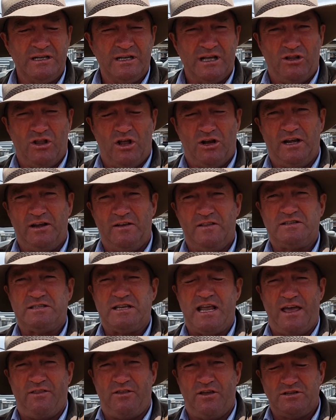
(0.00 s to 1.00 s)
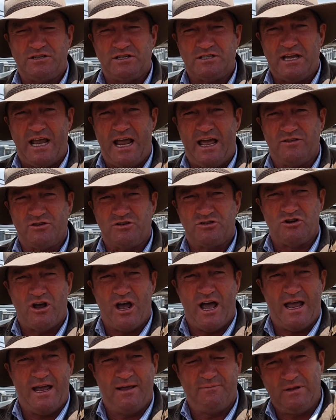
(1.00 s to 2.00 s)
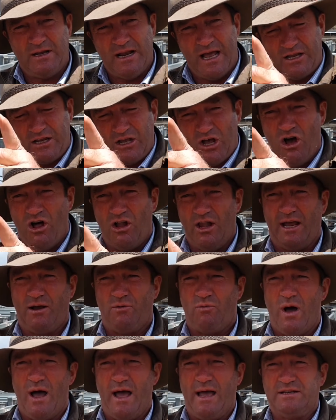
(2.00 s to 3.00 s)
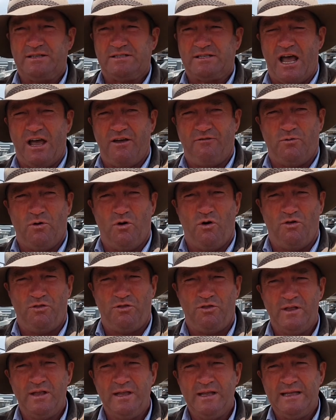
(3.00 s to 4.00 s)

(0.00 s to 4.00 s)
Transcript: a lot into the southeast of South Australia, you know, Colac Way and so forth.